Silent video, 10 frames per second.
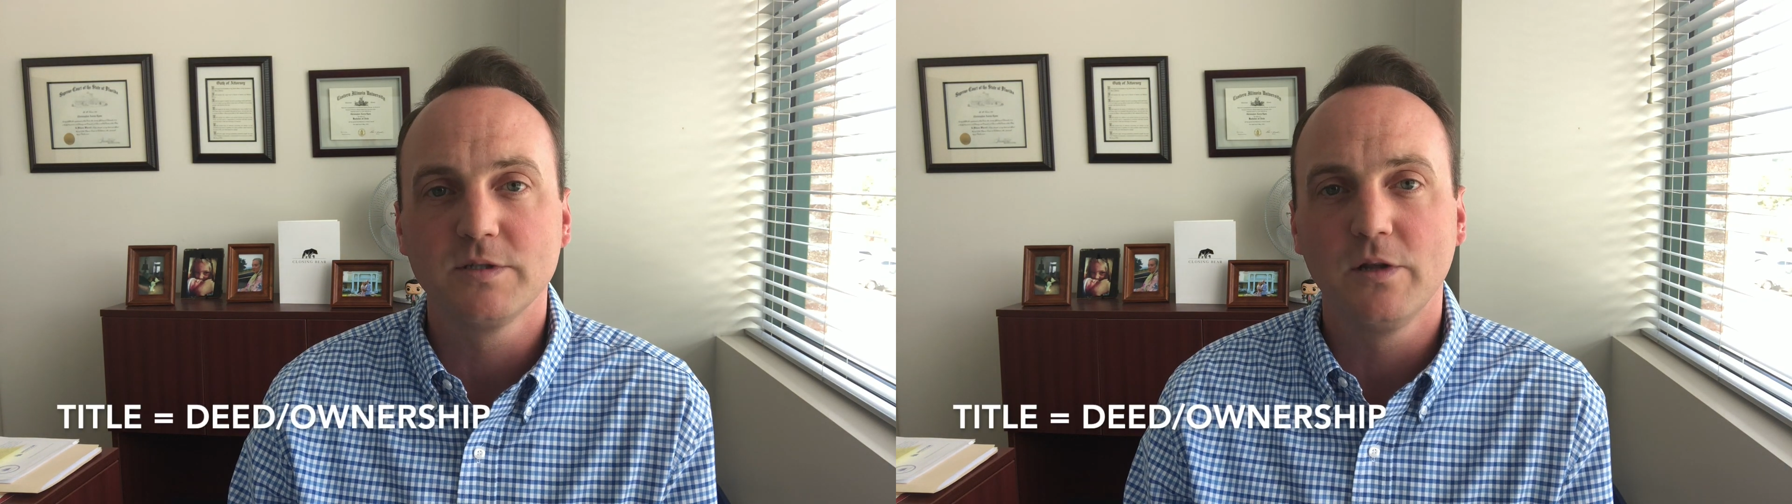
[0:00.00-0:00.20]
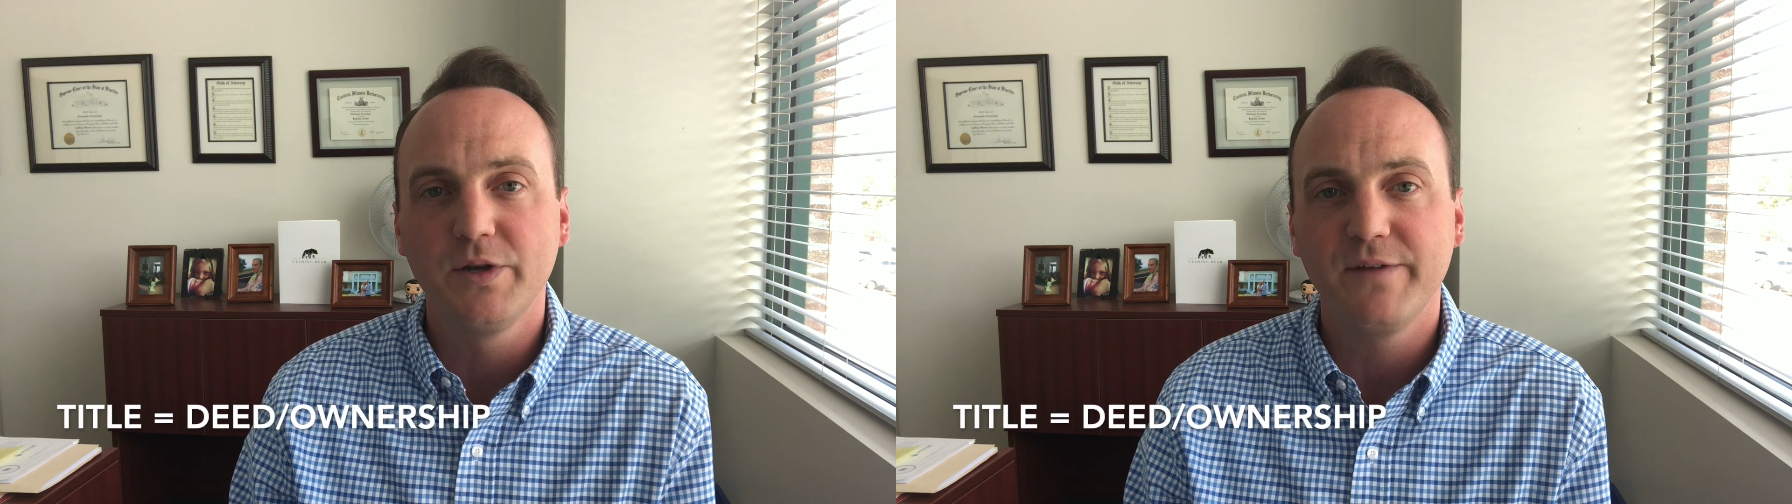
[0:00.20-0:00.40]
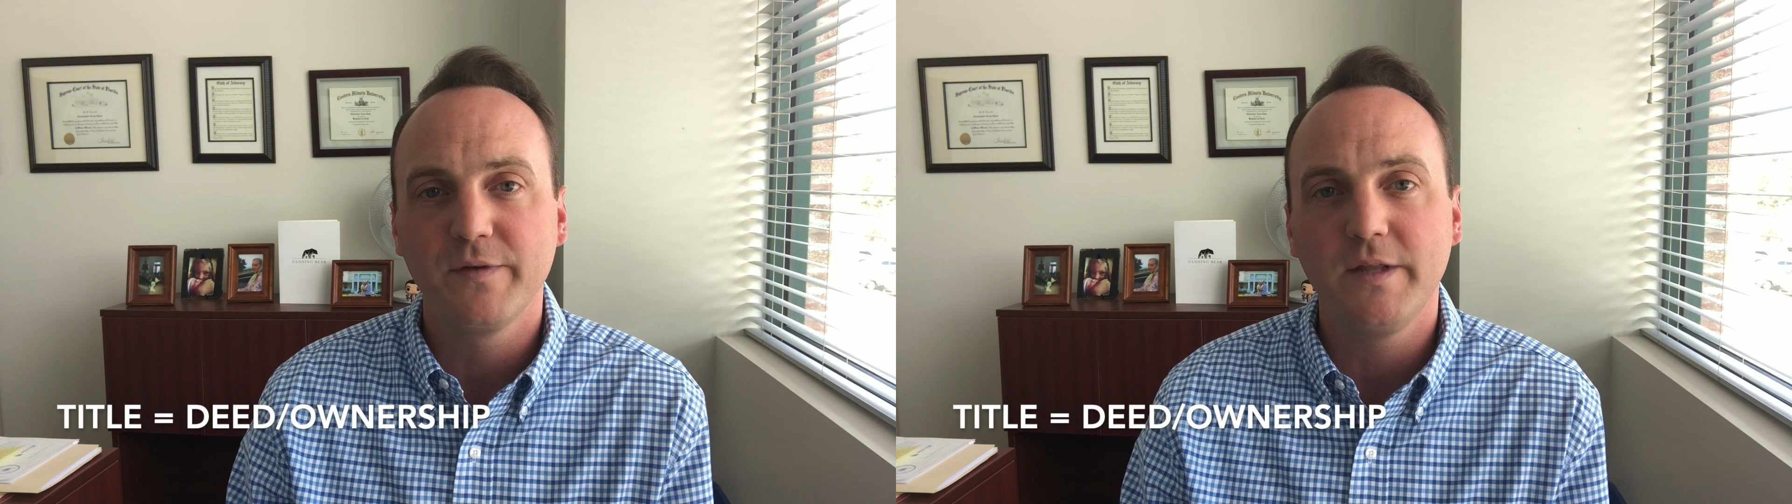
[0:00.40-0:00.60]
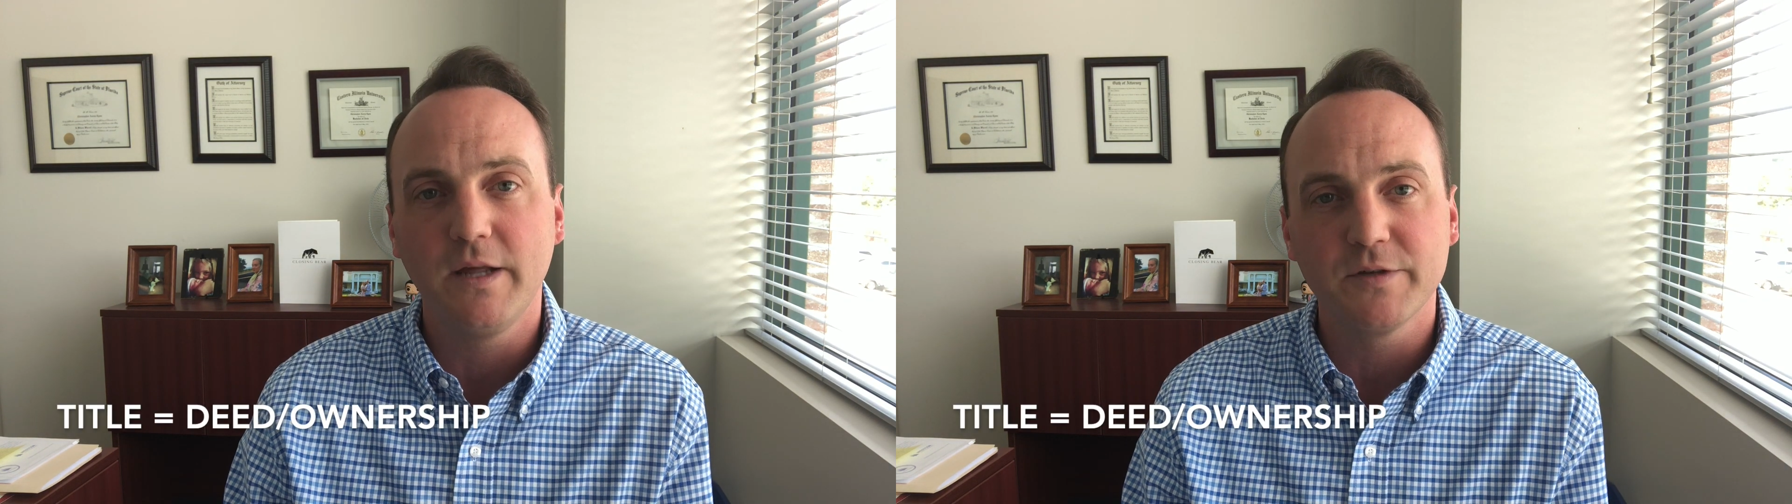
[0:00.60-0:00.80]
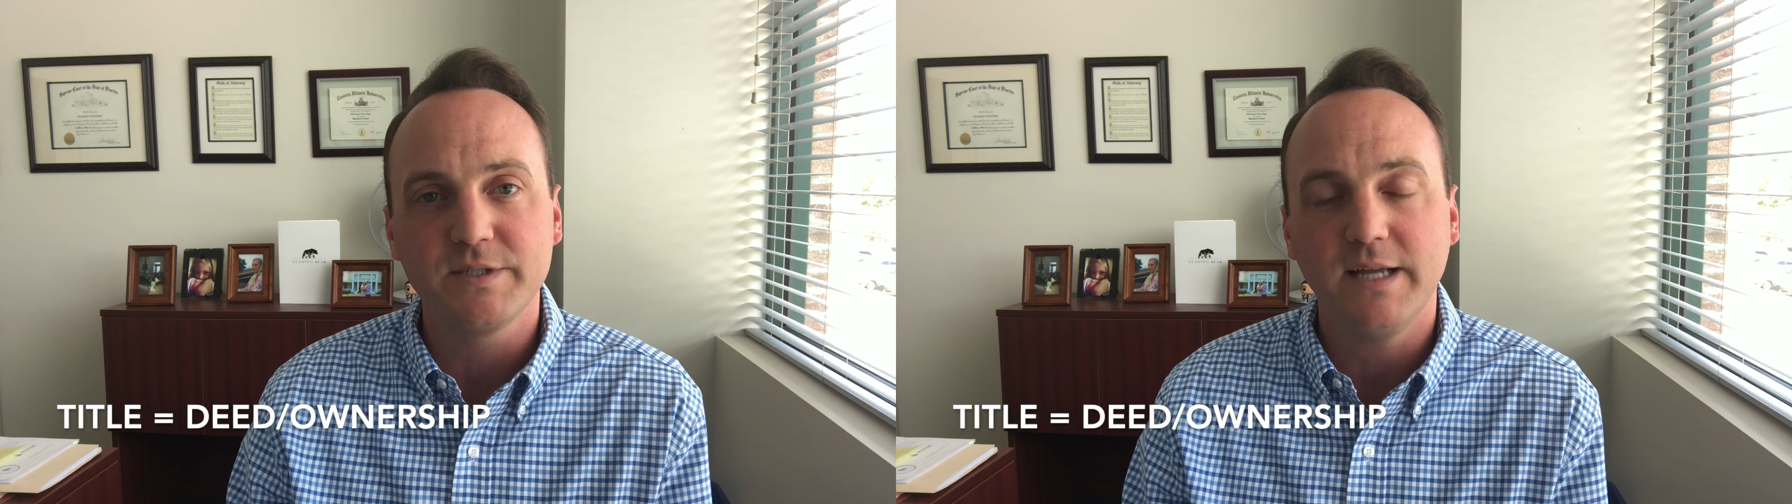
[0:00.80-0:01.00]
a little different than
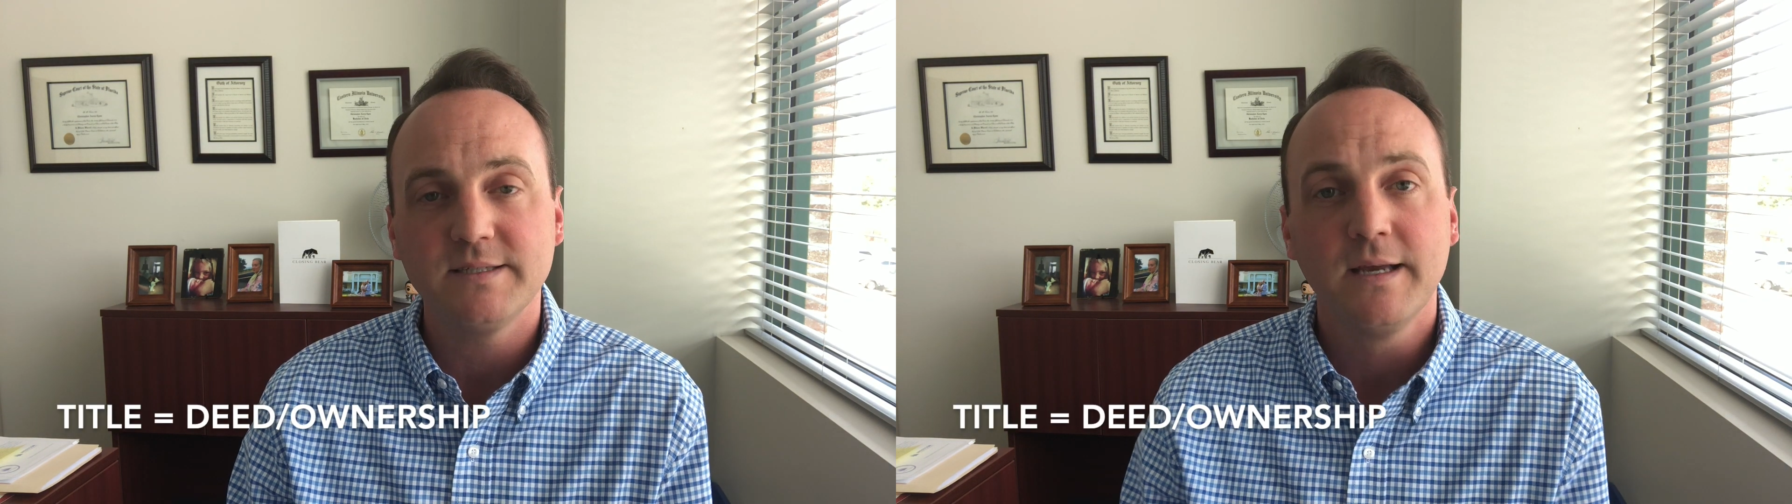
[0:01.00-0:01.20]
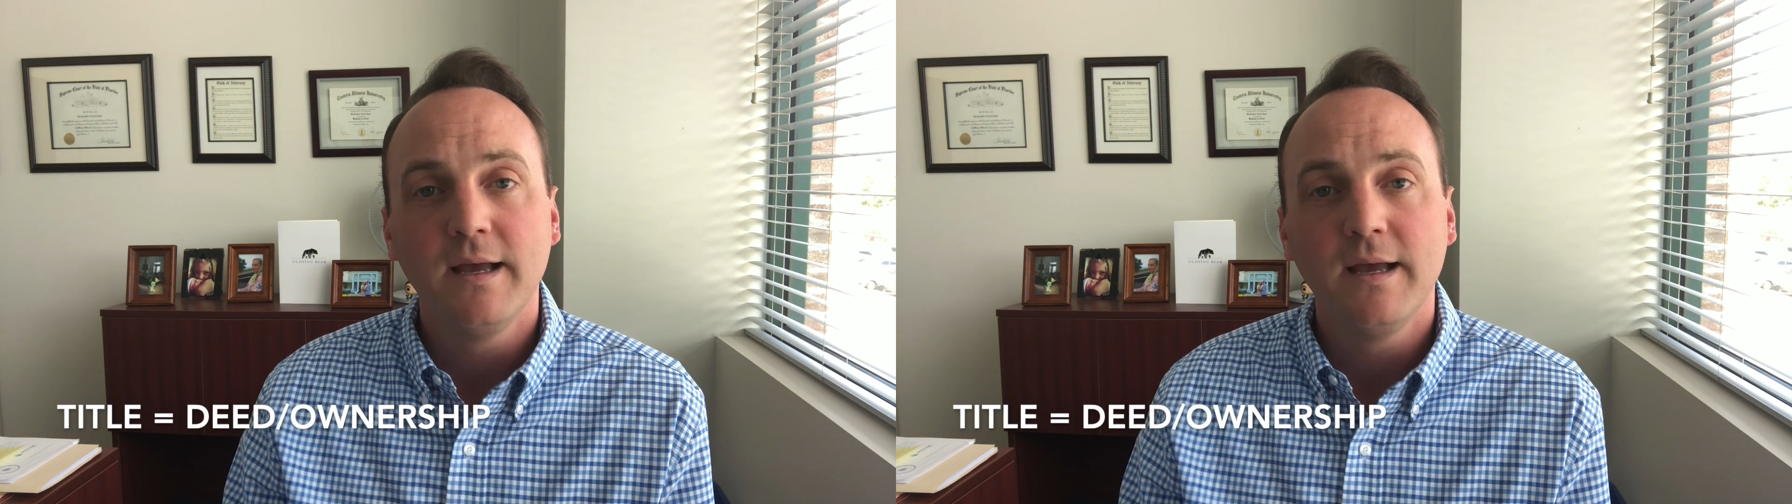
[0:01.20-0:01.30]
other states